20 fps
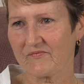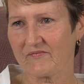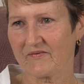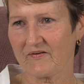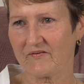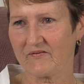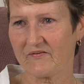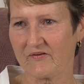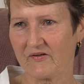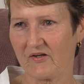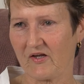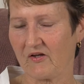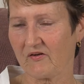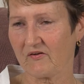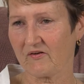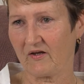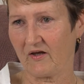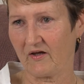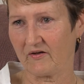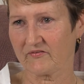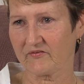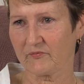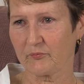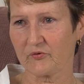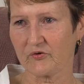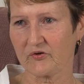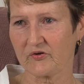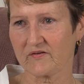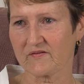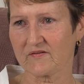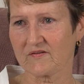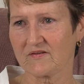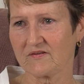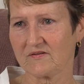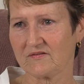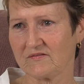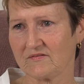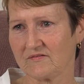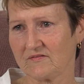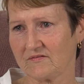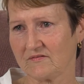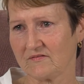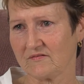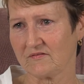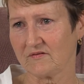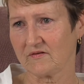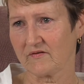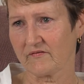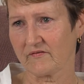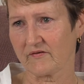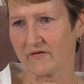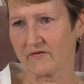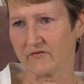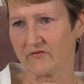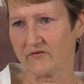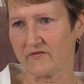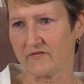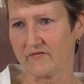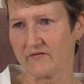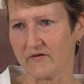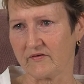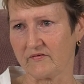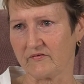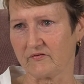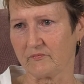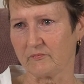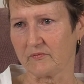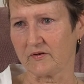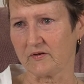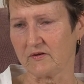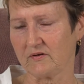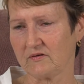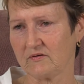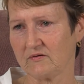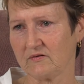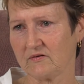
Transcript: they're the last words that she said to me.